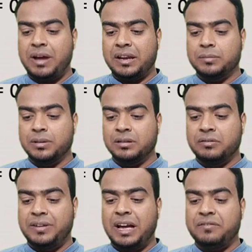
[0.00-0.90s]
variable
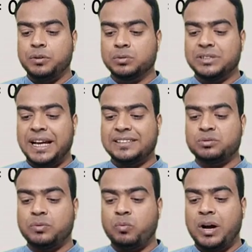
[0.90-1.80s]
we have used
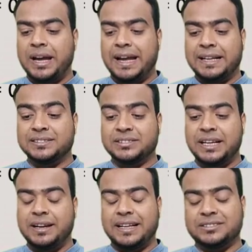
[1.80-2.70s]
x, y and z
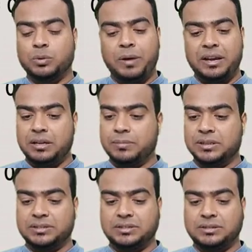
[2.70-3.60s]
as the
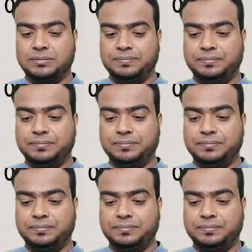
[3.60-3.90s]
variables.